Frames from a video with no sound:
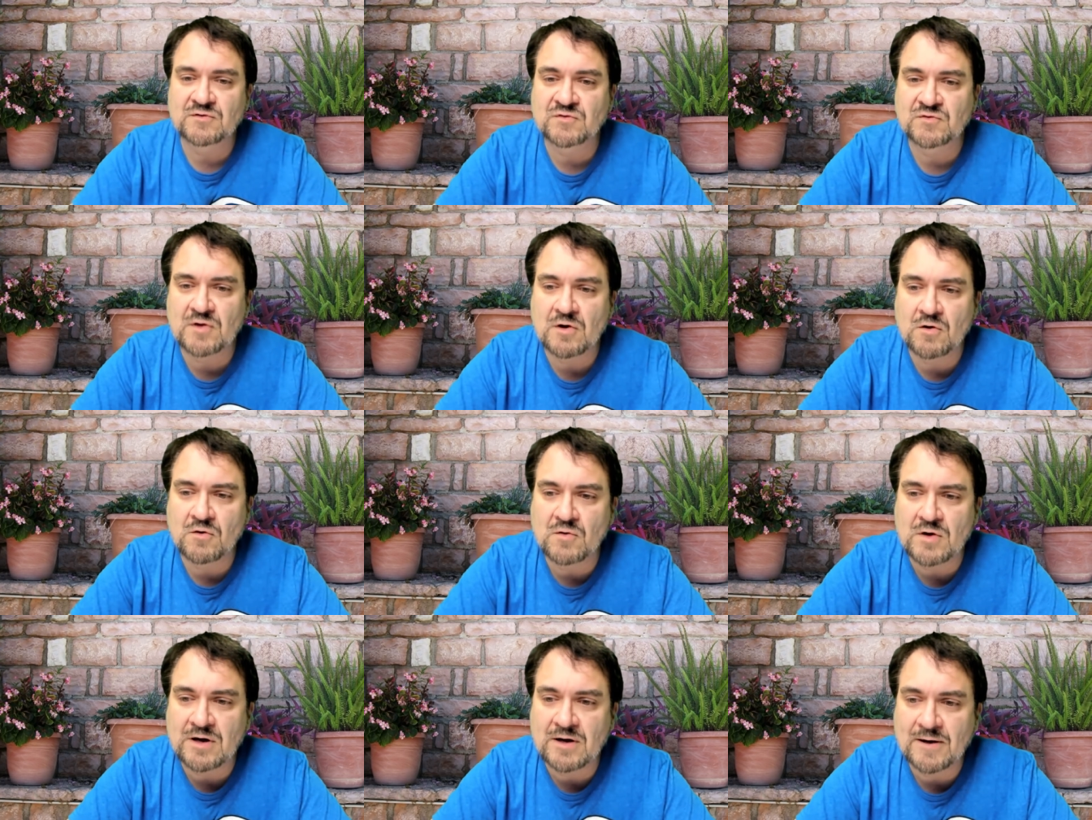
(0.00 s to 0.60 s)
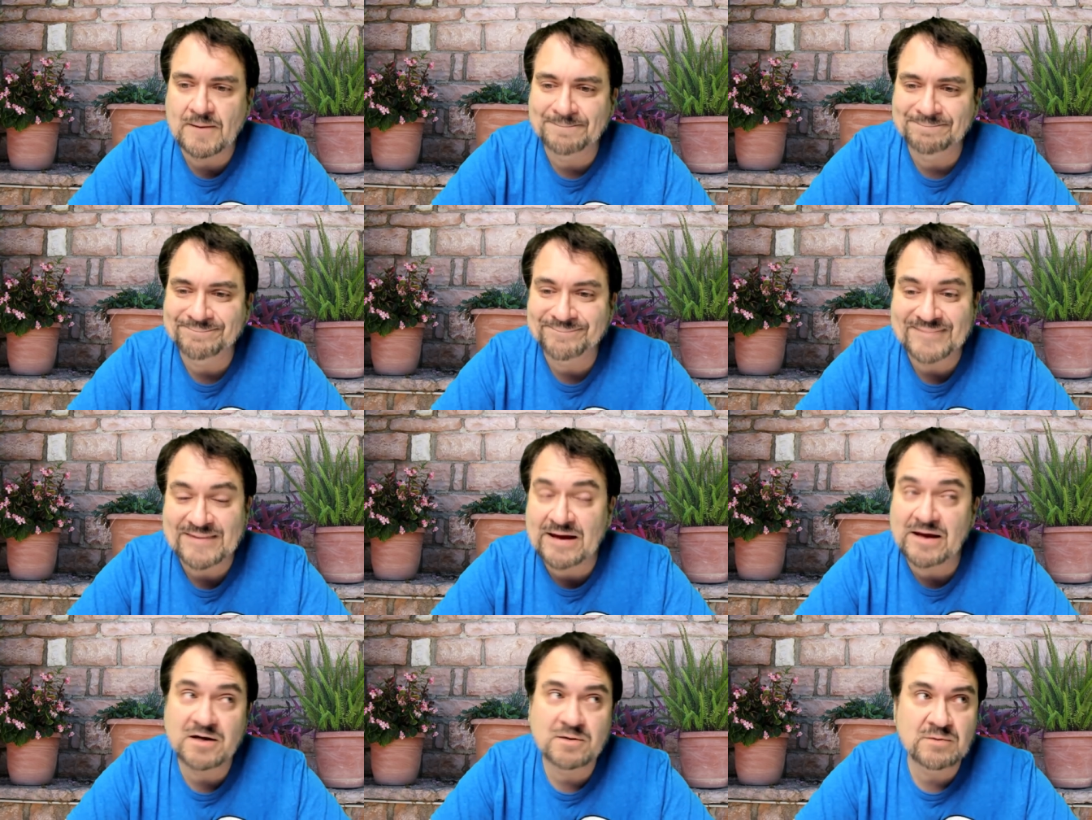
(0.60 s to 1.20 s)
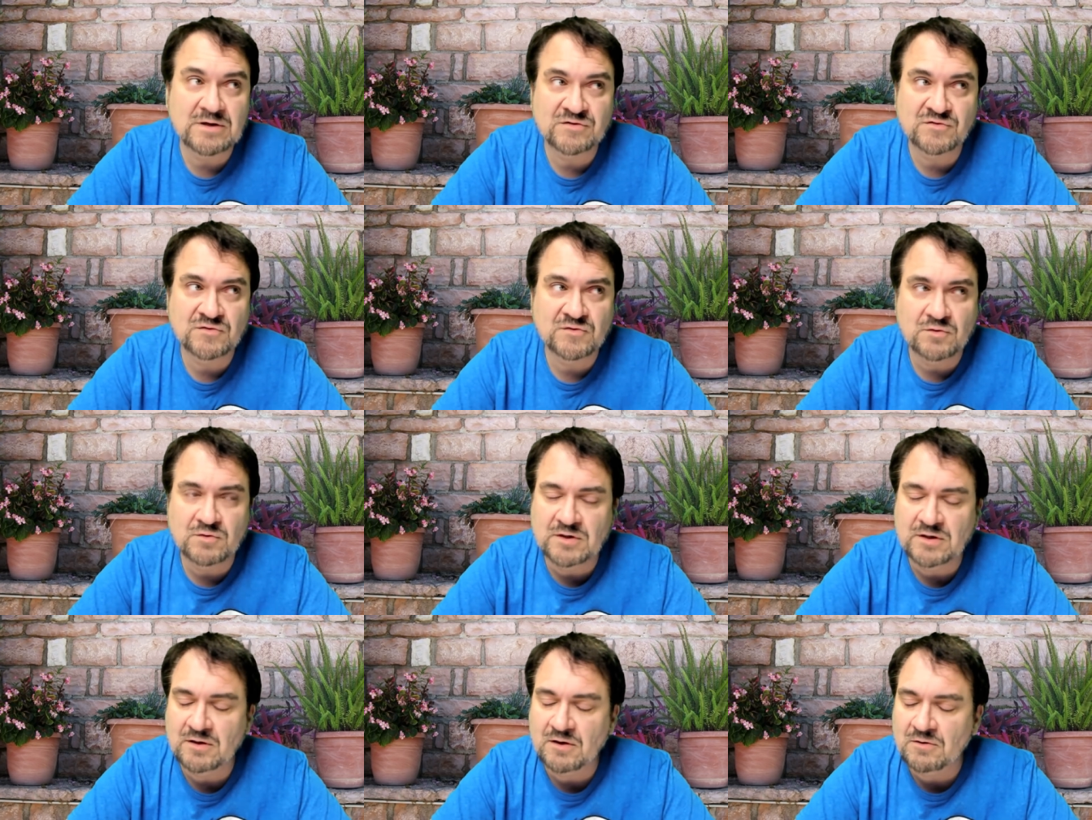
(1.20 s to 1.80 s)
So, um, Anime
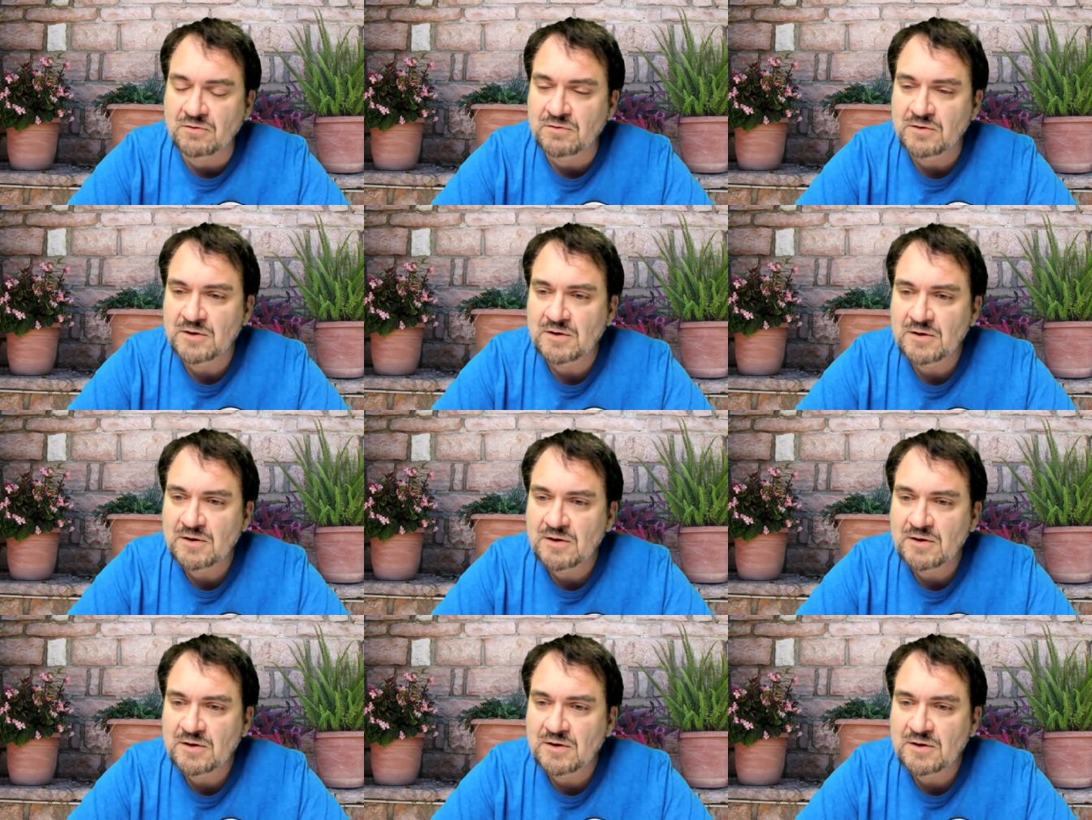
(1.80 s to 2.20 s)
Studio